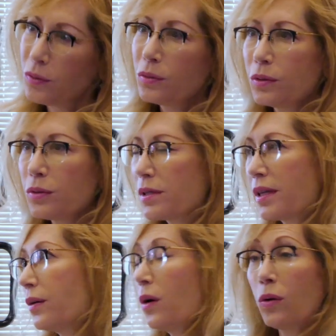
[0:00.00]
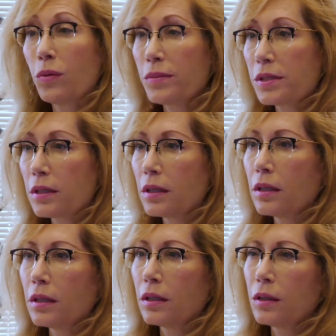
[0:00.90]
who lose their homes.
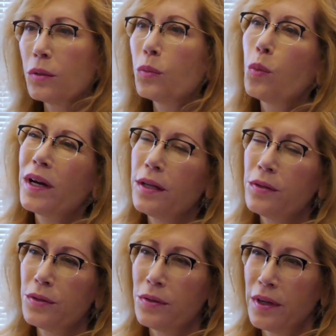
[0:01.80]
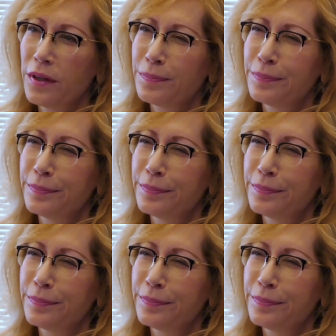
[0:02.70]
What do you do there?